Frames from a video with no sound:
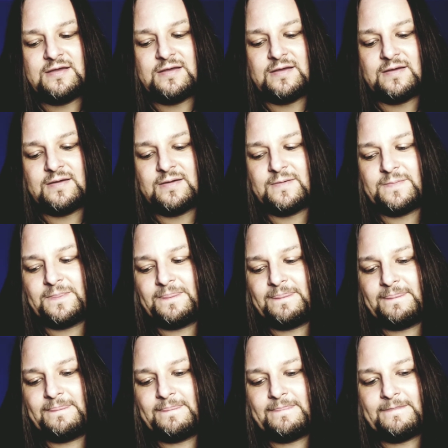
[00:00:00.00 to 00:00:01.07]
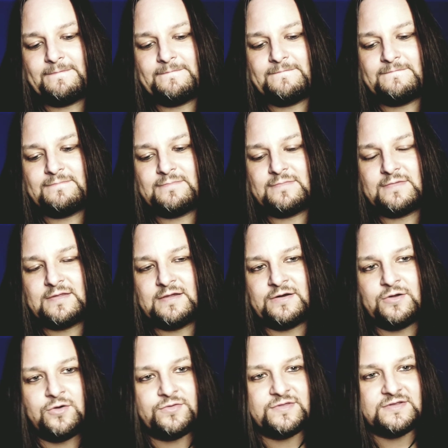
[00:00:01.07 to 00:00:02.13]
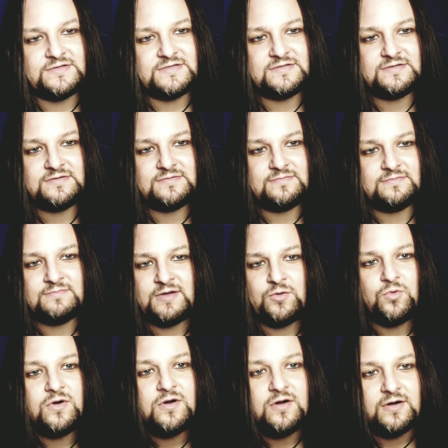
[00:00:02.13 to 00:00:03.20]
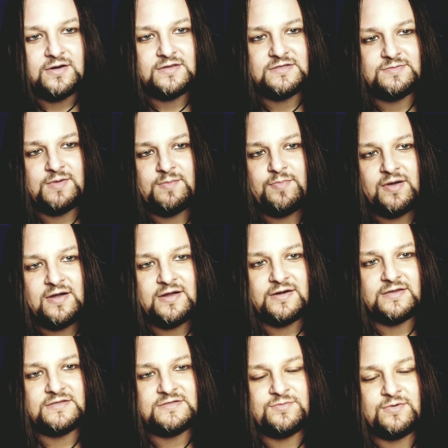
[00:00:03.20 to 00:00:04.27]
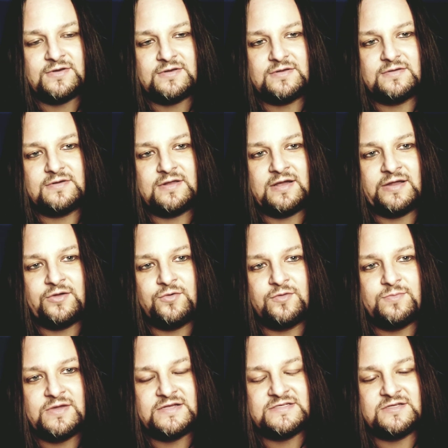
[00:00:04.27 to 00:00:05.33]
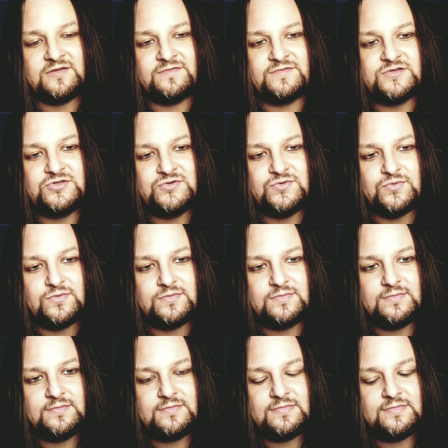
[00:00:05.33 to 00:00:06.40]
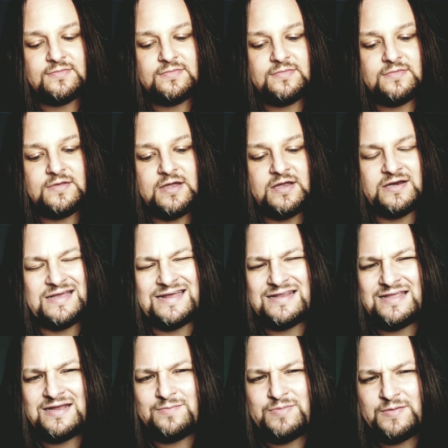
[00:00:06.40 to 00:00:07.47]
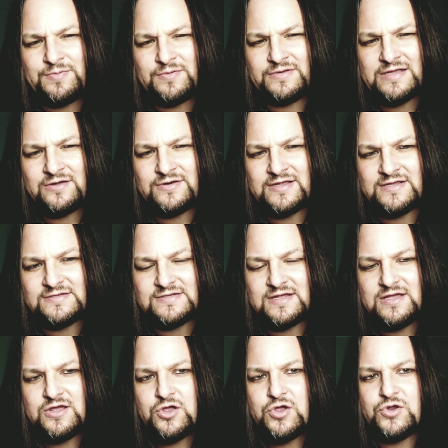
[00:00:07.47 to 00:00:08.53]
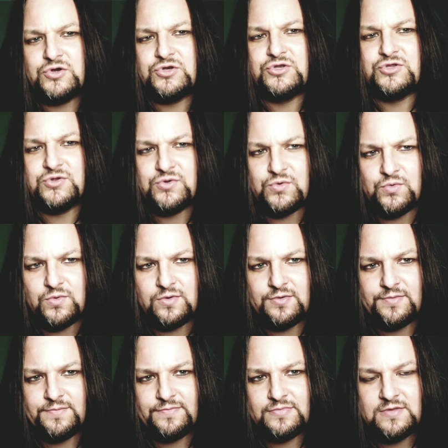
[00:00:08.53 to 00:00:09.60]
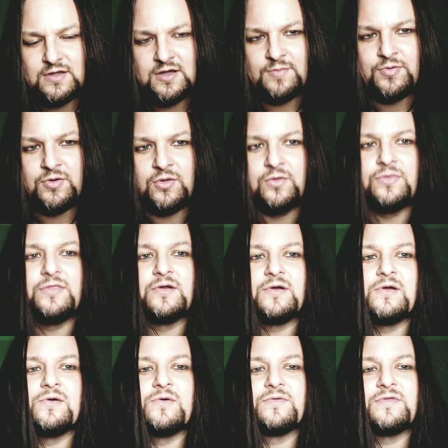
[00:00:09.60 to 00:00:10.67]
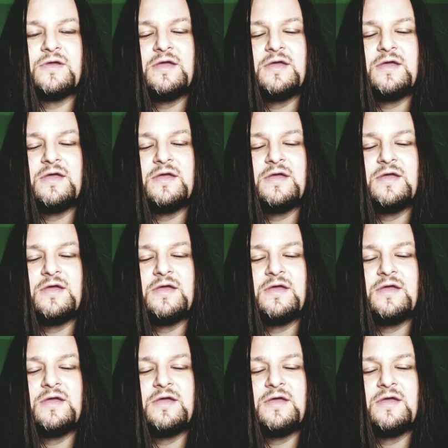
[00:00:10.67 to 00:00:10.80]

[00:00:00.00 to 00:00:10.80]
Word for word: Uh, an oath is my word, it's my bond, it's what I hold myself to. Not a lot of people nowadays do uphold their oath.